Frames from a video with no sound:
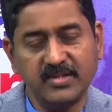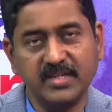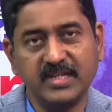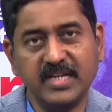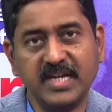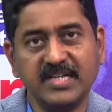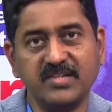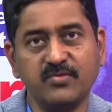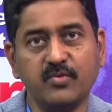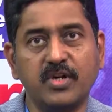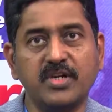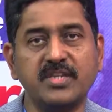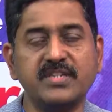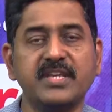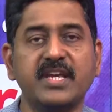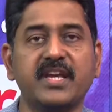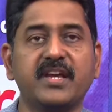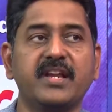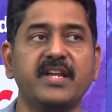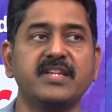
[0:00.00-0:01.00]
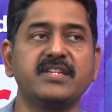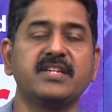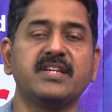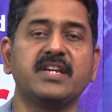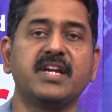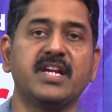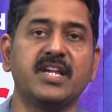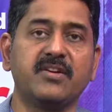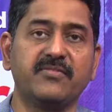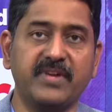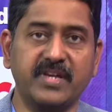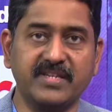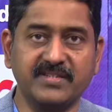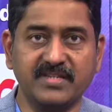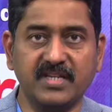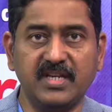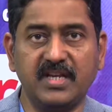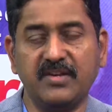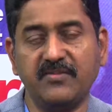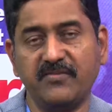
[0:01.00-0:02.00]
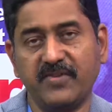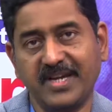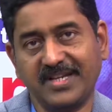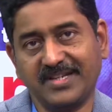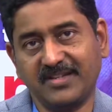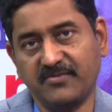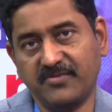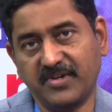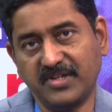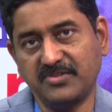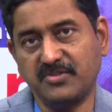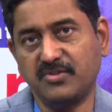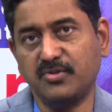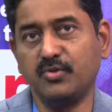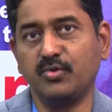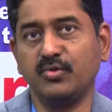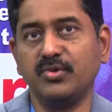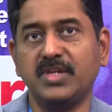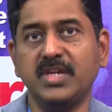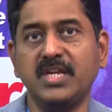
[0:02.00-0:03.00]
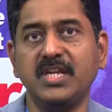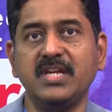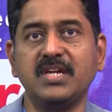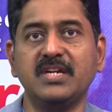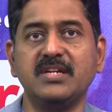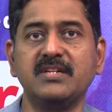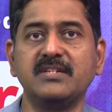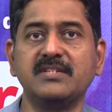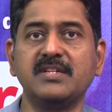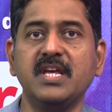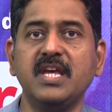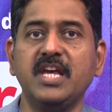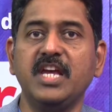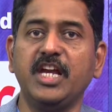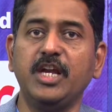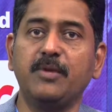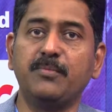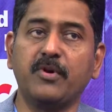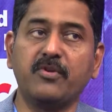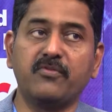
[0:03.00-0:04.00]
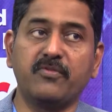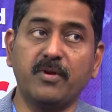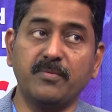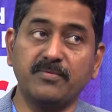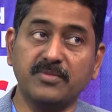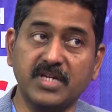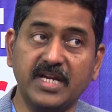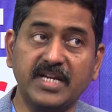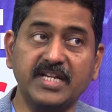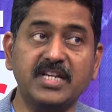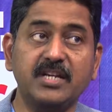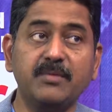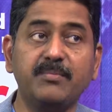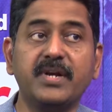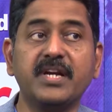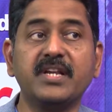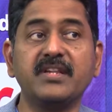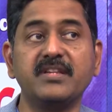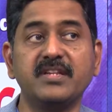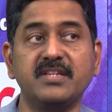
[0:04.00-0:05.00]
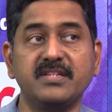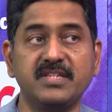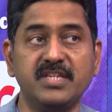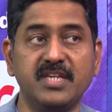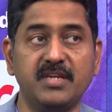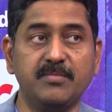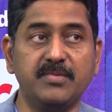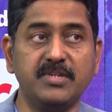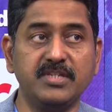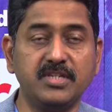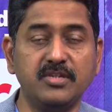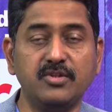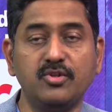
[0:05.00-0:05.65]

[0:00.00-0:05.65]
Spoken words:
that is what is encouraging data of Excel. In fact, the first 2-3 years, it performed slightly better than CABG,